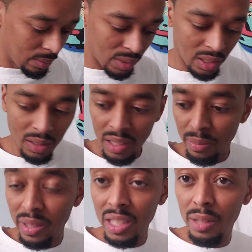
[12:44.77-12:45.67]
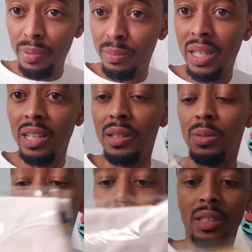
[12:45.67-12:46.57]
So let me open my other
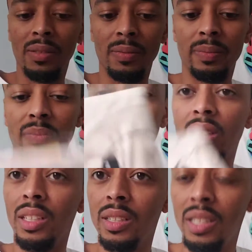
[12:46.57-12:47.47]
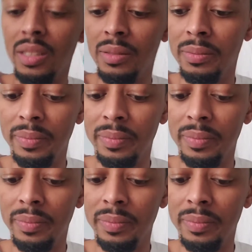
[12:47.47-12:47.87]
one. Let me see.